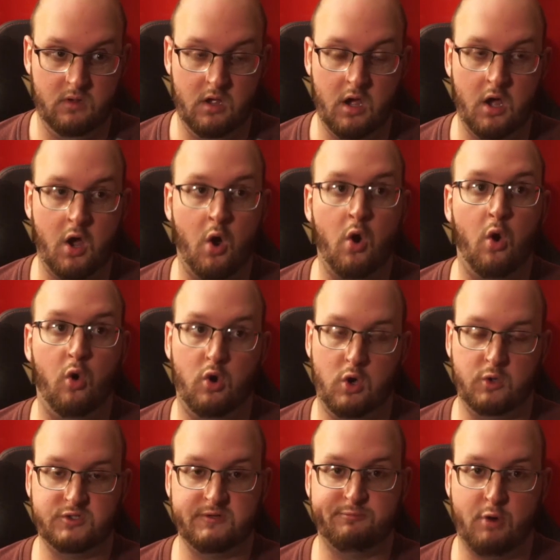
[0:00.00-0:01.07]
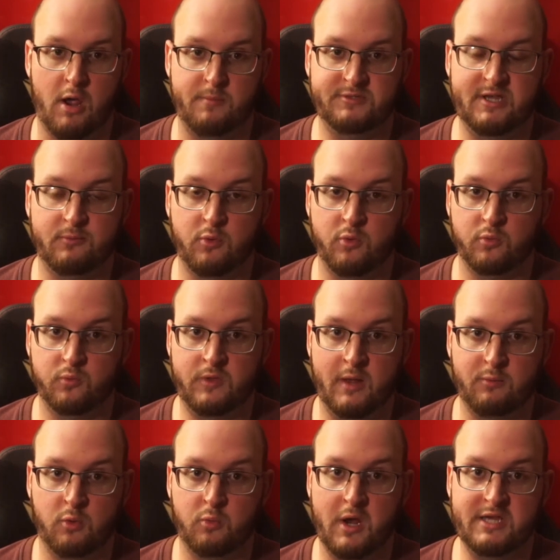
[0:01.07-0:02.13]
a whole host of problems that were that
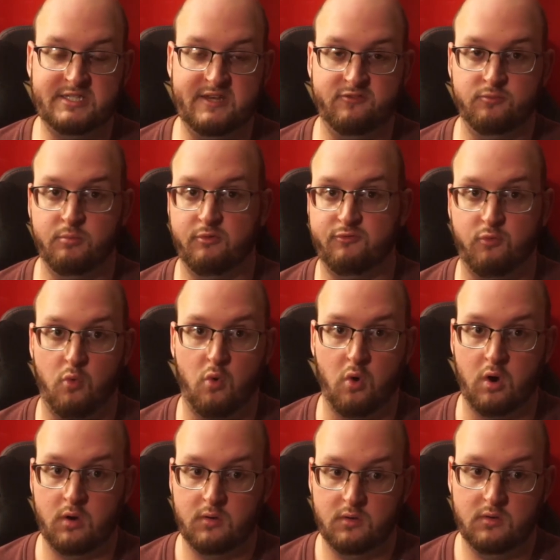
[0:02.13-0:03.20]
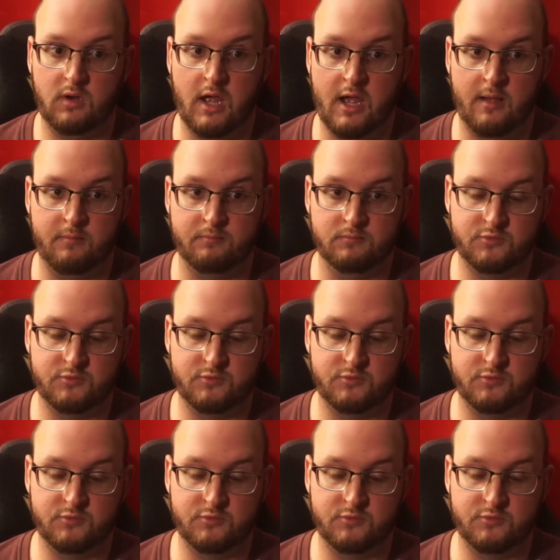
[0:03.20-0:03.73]
were raised even before um,